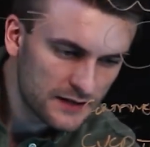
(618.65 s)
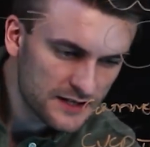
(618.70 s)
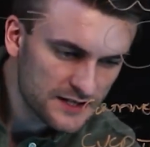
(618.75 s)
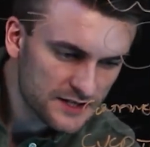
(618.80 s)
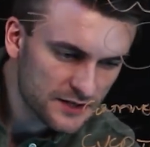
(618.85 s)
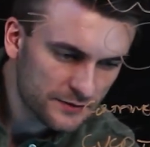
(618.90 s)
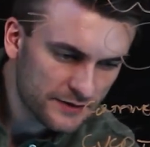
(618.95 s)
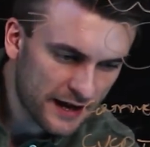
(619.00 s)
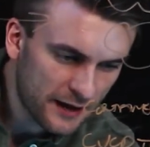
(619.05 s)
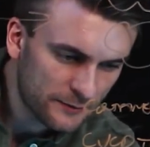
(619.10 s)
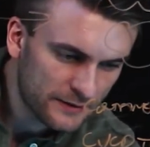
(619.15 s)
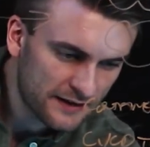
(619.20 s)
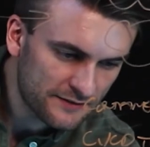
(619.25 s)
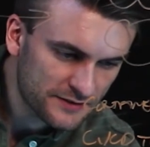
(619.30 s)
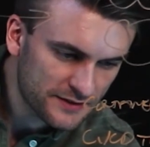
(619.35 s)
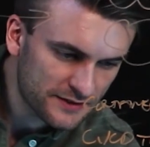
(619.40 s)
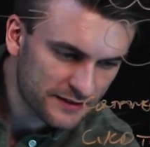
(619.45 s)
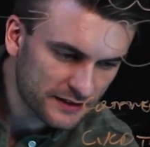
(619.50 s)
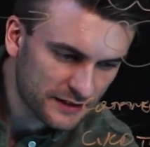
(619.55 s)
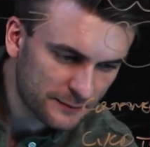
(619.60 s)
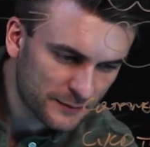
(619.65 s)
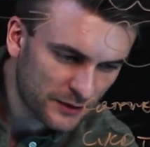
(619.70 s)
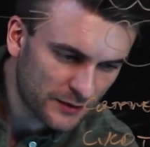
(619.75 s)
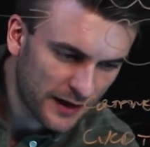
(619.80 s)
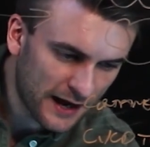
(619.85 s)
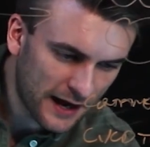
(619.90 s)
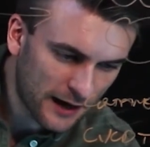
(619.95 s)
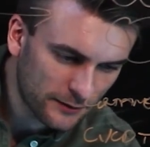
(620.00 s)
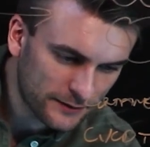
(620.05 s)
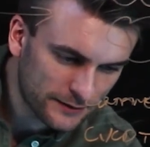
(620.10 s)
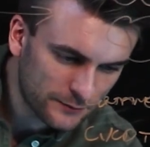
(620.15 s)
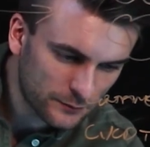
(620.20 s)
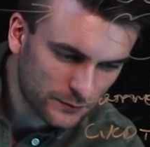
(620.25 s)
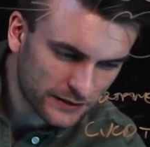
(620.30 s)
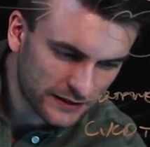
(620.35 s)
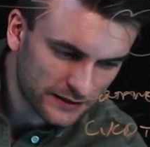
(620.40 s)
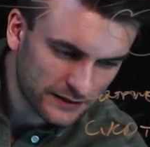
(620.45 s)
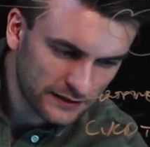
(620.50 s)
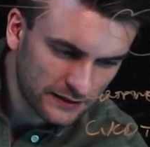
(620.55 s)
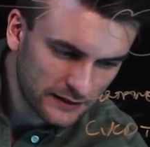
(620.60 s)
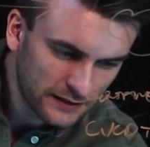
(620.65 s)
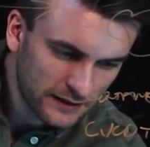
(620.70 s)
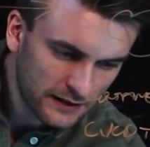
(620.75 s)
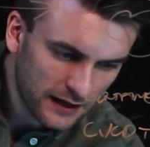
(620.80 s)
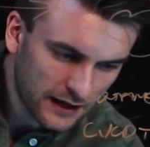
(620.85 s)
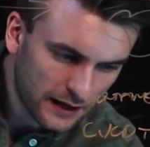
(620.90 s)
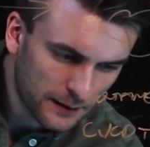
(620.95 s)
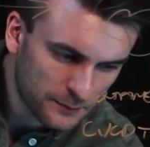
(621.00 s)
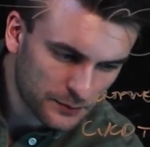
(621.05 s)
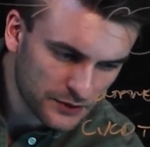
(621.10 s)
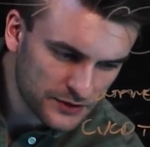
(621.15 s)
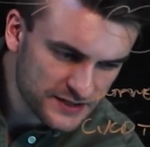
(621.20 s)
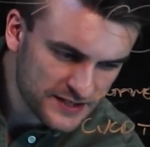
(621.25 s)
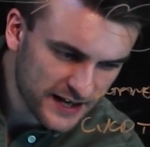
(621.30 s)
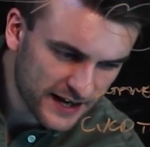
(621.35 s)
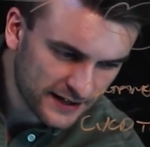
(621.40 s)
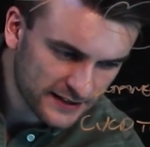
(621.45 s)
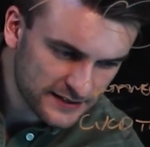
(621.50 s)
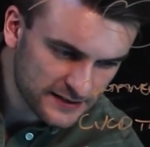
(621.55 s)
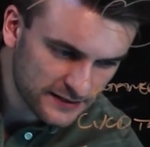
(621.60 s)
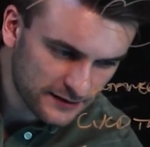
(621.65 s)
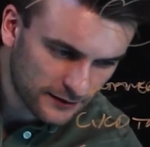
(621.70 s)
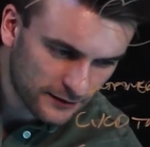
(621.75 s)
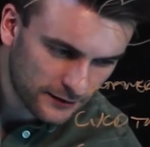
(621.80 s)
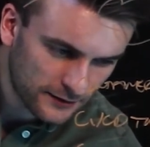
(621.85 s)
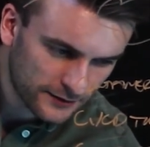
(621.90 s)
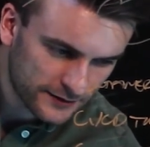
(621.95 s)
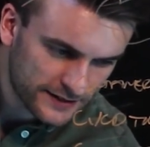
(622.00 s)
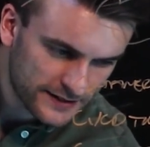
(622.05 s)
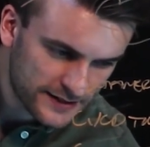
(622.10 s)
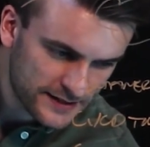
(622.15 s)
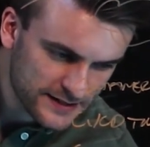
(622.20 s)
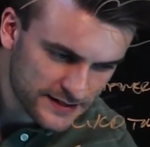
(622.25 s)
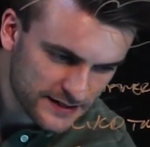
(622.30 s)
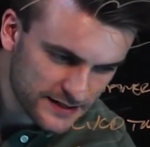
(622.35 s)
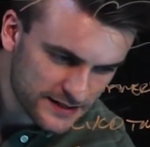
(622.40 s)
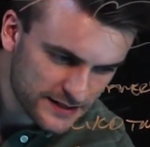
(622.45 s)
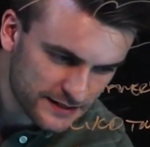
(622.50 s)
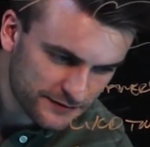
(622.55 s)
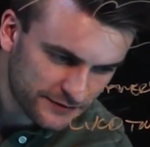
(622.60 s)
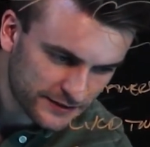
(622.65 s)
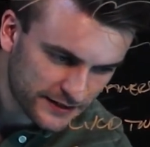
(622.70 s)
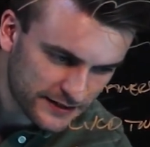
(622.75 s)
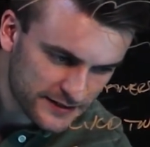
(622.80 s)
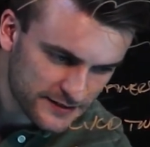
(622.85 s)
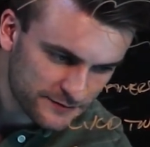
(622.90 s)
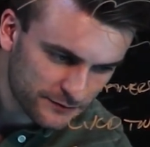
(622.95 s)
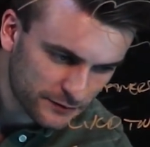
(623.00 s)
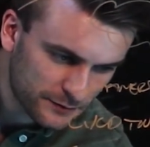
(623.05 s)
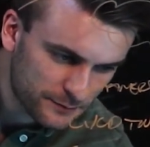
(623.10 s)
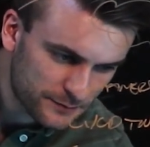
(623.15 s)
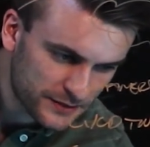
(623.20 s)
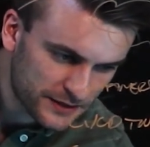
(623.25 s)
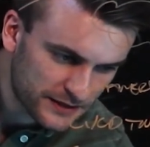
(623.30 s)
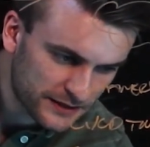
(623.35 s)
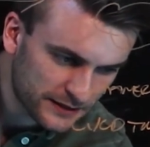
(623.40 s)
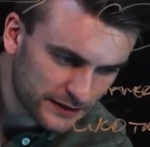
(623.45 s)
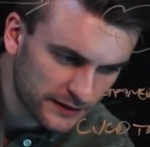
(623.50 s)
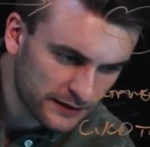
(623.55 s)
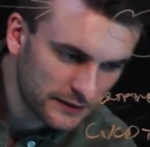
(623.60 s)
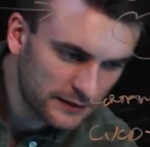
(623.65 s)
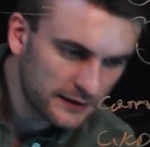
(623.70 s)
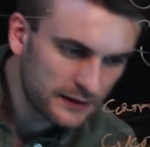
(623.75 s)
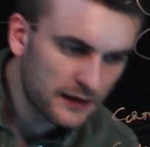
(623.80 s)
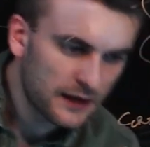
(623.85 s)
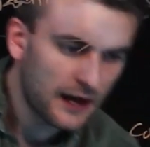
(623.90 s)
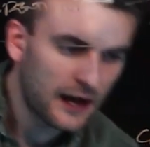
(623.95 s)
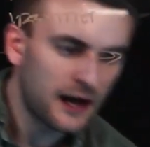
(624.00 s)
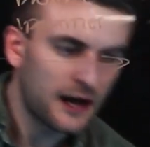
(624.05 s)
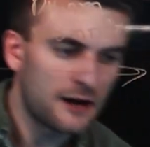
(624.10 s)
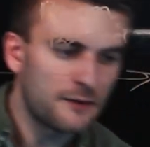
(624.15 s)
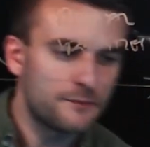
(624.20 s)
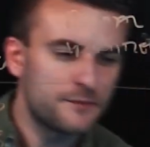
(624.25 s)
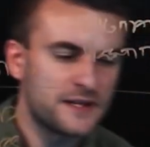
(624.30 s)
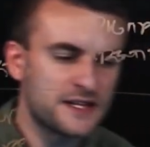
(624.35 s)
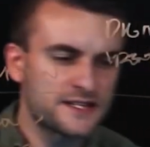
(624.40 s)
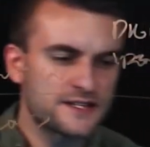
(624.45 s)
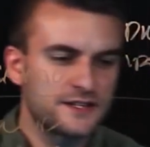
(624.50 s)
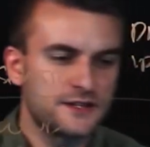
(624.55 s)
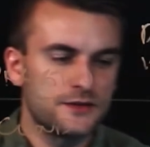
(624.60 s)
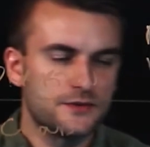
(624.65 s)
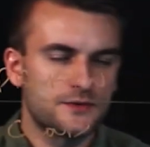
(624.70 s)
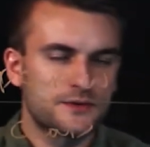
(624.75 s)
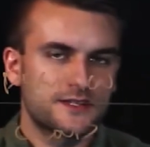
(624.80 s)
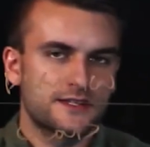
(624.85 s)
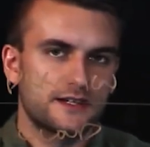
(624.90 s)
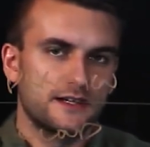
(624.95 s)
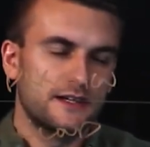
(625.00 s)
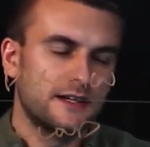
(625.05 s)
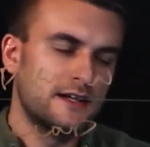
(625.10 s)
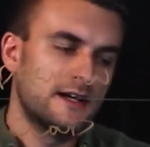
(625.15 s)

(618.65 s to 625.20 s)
So now we have to think about how can we protect our keys and certificates from being misused.